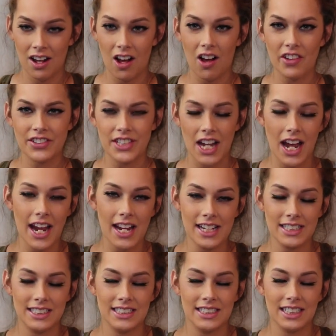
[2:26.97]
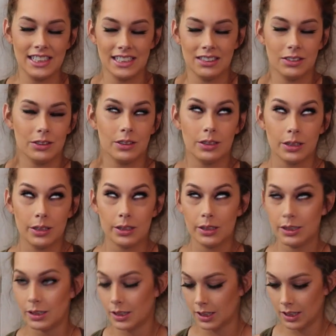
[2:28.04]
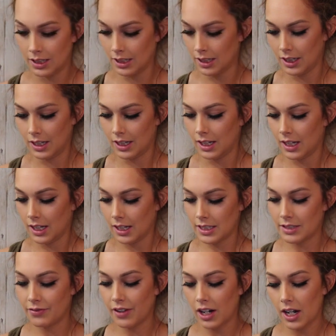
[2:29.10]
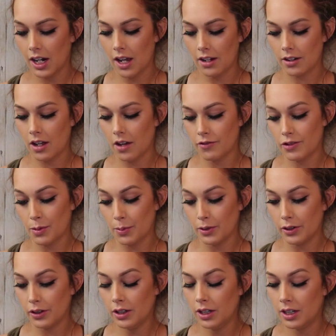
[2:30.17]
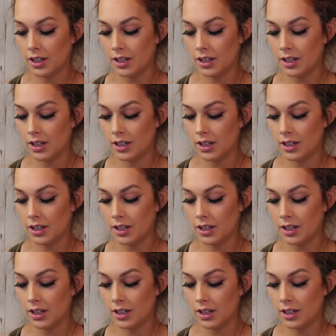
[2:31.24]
all tight and oh, it's very uncomfortable.